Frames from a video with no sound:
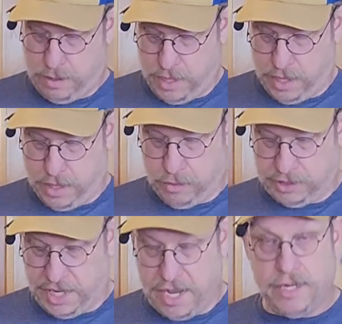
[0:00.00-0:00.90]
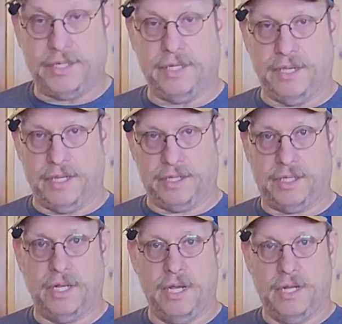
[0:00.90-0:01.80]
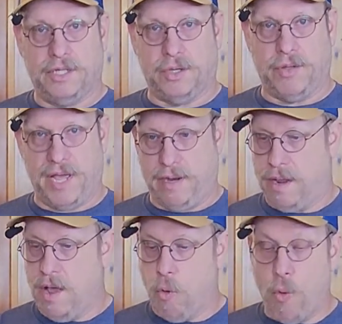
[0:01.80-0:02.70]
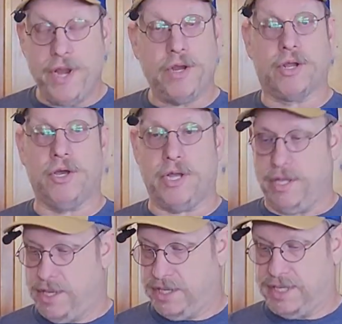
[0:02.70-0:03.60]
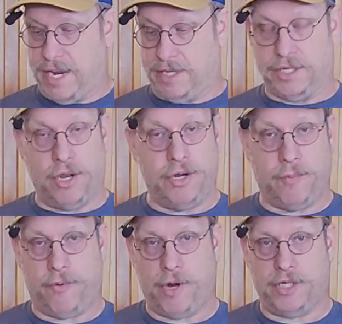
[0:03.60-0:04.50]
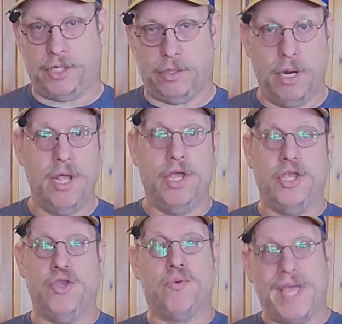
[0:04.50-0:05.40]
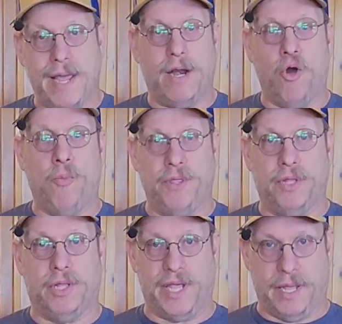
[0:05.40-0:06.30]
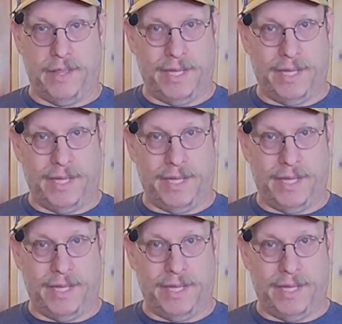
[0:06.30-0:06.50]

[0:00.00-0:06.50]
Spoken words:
that goes into this so that when you're cooking this and it's under pressure, you can't open the lid.